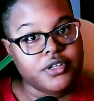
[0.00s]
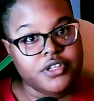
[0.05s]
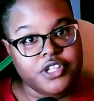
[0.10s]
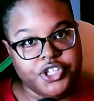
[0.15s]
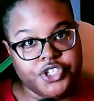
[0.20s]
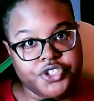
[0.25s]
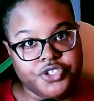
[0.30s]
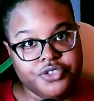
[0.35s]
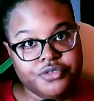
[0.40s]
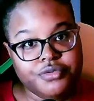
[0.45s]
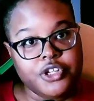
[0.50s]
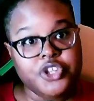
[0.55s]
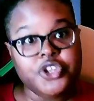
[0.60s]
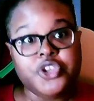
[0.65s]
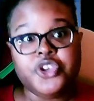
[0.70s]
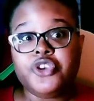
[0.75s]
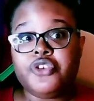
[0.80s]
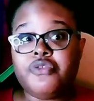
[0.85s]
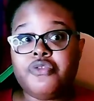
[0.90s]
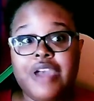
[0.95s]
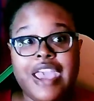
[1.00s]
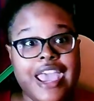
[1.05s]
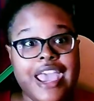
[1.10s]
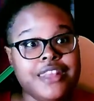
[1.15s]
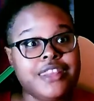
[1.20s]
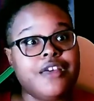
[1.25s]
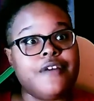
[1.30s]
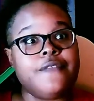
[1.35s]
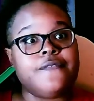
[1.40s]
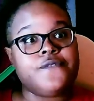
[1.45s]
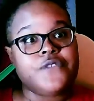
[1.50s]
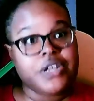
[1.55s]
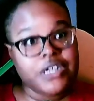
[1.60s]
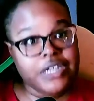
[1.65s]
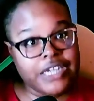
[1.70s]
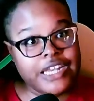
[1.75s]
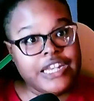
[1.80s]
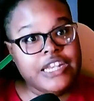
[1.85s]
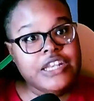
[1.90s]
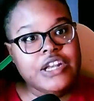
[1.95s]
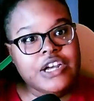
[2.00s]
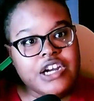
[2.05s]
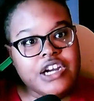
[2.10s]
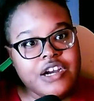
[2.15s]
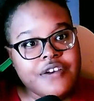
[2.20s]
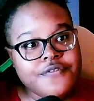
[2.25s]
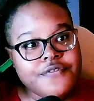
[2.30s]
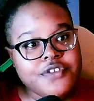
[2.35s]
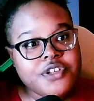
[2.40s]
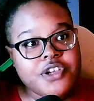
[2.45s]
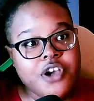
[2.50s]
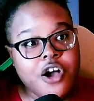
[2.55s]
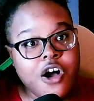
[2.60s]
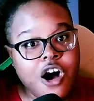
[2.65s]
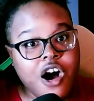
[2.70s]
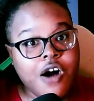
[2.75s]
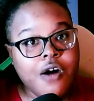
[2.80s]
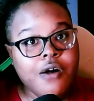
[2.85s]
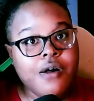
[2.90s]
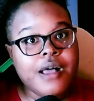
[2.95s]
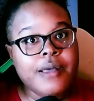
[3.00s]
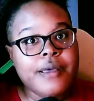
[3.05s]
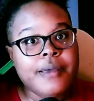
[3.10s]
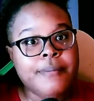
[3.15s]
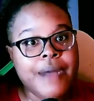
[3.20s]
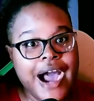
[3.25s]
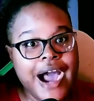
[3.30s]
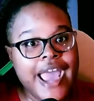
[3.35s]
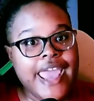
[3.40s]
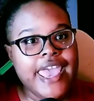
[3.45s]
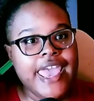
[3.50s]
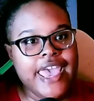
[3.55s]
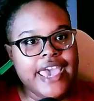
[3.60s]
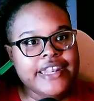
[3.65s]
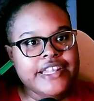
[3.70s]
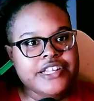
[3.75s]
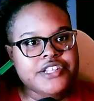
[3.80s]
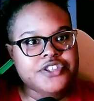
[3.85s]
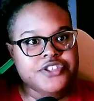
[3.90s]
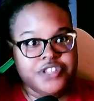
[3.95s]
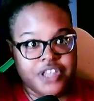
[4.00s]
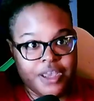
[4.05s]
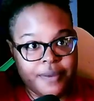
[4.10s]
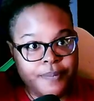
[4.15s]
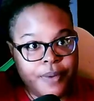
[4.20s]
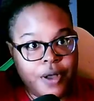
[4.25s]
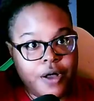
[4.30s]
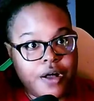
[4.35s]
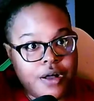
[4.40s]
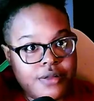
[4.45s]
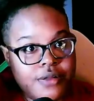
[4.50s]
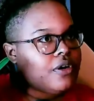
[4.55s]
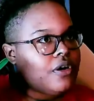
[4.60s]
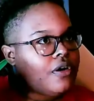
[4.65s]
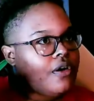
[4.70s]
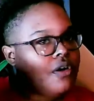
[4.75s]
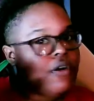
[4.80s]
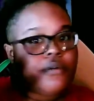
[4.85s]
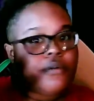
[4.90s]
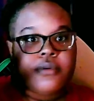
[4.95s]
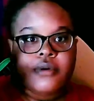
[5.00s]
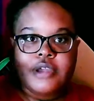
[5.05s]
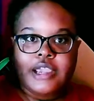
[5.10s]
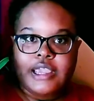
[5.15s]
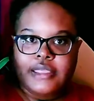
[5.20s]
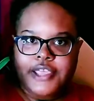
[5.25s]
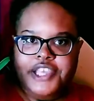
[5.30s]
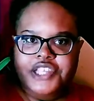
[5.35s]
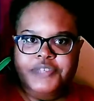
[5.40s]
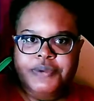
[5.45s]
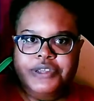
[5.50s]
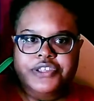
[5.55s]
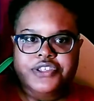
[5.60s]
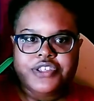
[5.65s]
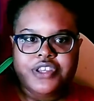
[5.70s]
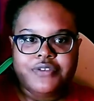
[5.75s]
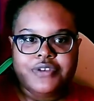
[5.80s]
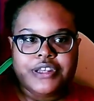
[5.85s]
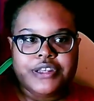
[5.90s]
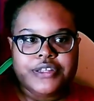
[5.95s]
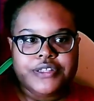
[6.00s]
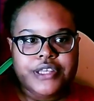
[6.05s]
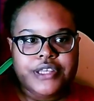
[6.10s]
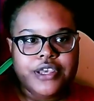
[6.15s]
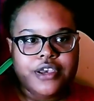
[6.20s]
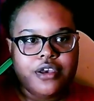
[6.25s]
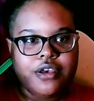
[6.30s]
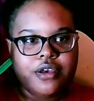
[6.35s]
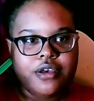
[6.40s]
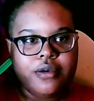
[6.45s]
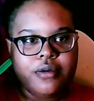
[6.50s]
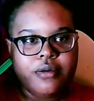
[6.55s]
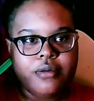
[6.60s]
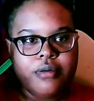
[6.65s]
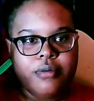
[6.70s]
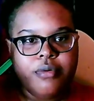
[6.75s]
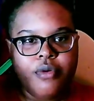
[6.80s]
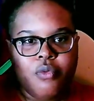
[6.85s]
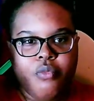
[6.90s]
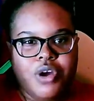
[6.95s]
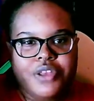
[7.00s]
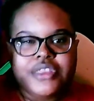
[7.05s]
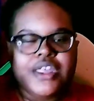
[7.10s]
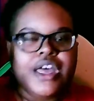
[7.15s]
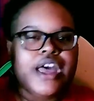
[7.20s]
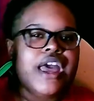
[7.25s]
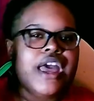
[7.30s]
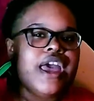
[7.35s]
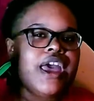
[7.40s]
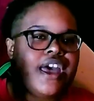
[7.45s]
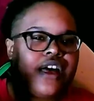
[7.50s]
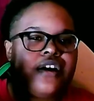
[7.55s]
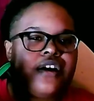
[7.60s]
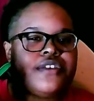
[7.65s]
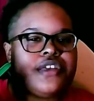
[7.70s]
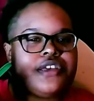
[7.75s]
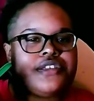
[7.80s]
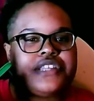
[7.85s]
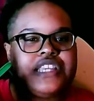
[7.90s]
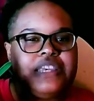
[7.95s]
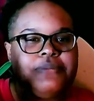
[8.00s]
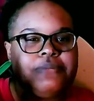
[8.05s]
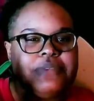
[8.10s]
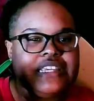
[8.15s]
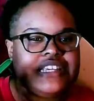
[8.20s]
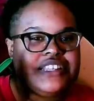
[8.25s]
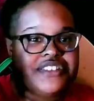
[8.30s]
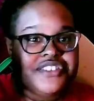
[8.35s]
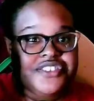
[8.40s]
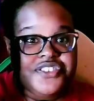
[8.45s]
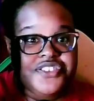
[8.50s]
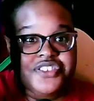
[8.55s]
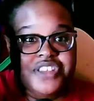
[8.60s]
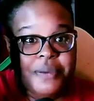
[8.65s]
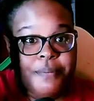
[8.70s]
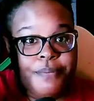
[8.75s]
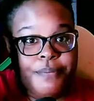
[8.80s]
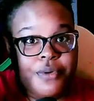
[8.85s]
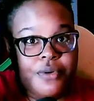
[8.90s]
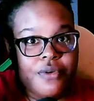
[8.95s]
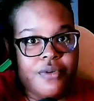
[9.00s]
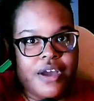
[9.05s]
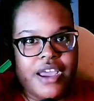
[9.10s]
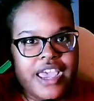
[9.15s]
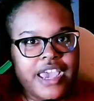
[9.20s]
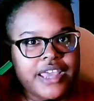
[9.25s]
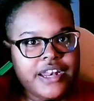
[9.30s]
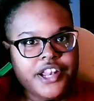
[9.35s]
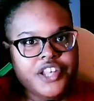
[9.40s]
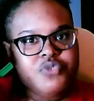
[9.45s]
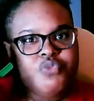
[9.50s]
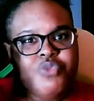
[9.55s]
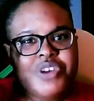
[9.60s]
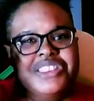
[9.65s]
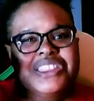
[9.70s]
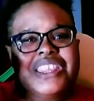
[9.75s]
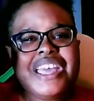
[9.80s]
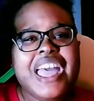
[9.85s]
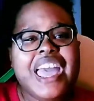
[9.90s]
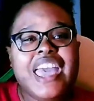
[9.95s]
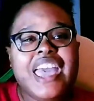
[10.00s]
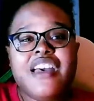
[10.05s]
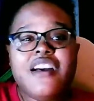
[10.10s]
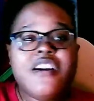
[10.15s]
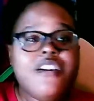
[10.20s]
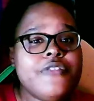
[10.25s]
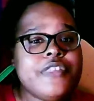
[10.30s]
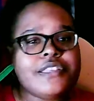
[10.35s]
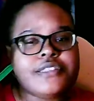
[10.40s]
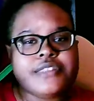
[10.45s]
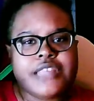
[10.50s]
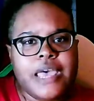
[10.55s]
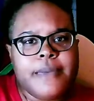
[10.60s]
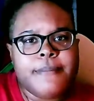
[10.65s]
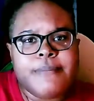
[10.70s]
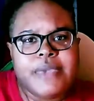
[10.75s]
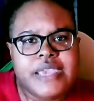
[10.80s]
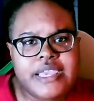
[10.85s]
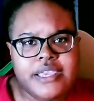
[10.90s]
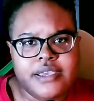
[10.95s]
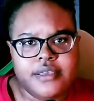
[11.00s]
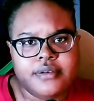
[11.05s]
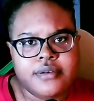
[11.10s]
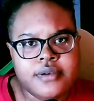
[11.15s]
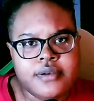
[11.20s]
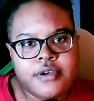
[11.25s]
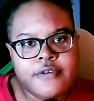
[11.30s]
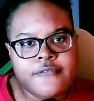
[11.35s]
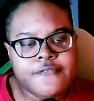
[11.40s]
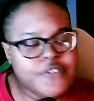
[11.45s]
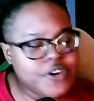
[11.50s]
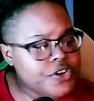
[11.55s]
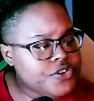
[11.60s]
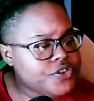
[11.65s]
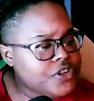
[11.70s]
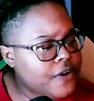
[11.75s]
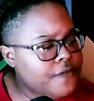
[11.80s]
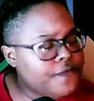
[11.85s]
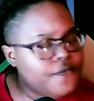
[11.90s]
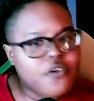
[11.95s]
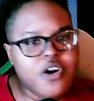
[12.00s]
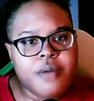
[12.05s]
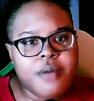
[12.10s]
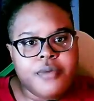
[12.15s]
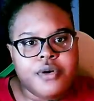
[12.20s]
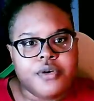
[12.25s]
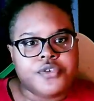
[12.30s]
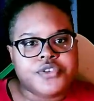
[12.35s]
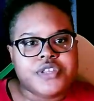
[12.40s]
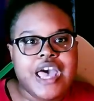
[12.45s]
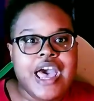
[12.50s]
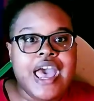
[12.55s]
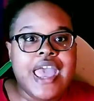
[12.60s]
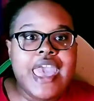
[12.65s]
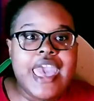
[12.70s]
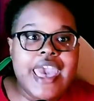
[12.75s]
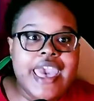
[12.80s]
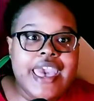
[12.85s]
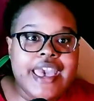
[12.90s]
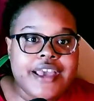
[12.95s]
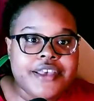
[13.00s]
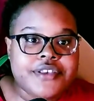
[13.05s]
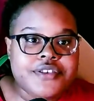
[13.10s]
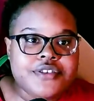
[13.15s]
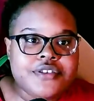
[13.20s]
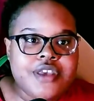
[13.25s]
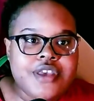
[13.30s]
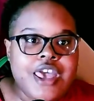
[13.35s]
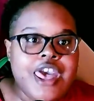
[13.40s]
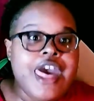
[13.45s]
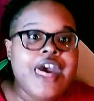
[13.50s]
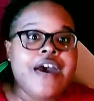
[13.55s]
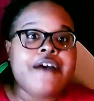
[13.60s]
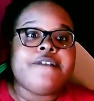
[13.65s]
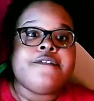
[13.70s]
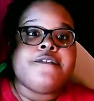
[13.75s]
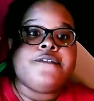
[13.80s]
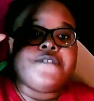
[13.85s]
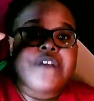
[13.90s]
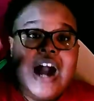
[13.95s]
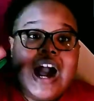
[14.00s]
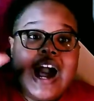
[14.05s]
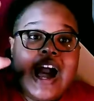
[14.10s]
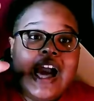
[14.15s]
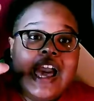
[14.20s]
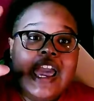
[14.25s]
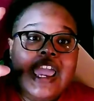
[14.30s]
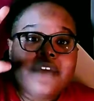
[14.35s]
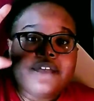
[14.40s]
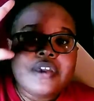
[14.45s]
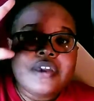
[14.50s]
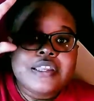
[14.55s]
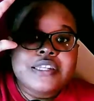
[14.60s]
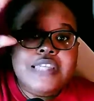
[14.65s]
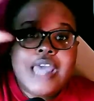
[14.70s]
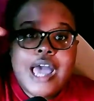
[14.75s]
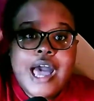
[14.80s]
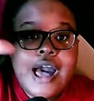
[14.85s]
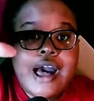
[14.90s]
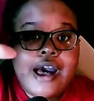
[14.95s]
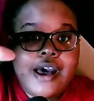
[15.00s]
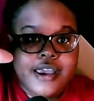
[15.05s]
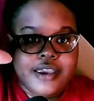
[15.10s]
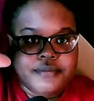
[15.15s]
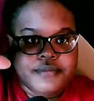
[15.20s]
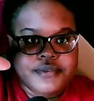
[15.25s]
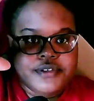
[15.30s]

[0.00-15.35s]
Did you? You had the fucking nerve to call my edits simple? Oh, okay, let's be serious here. But what the hell does he mean, simple edits? What the hell does that mean? First and foremost, I asked 5 times.